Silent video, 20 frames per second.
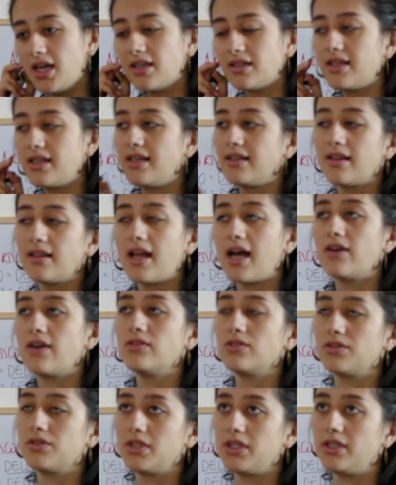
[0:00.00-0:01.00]
del
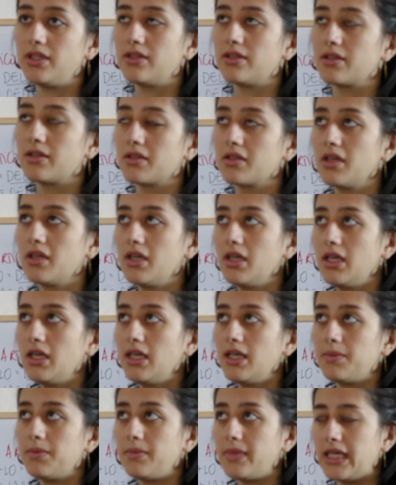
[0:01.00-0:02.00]
tavolo here
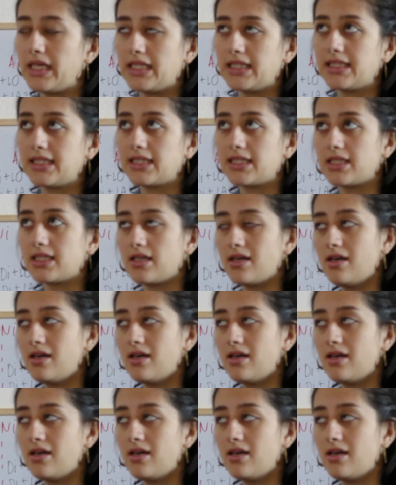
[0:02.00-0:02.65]
means